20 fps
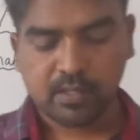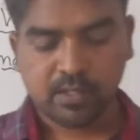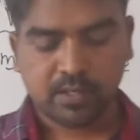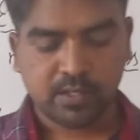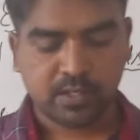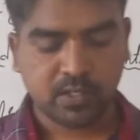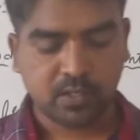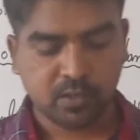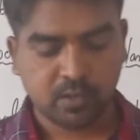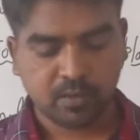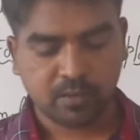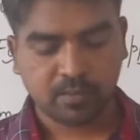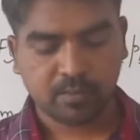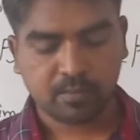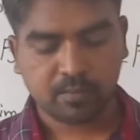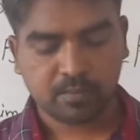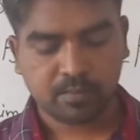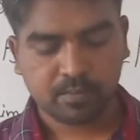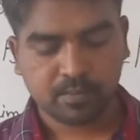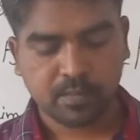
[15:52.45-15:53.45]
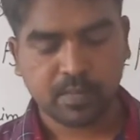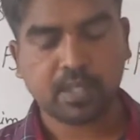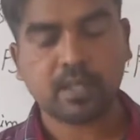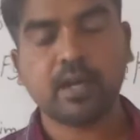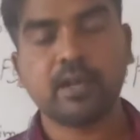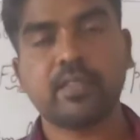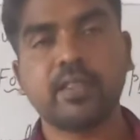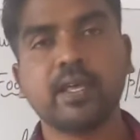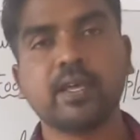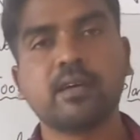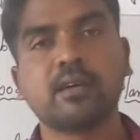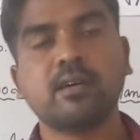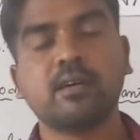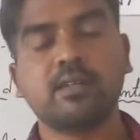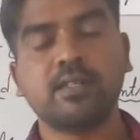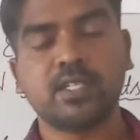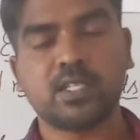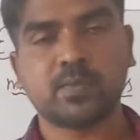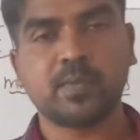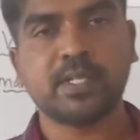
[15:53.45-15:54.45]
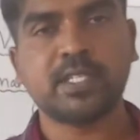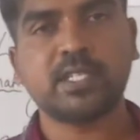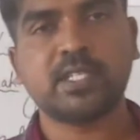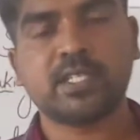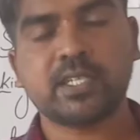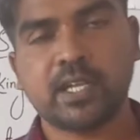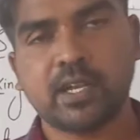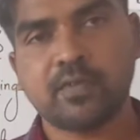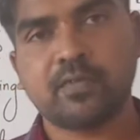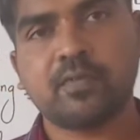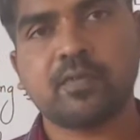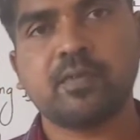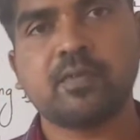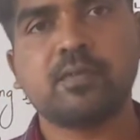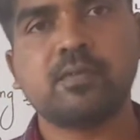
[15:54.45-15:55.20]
So I think this much is enough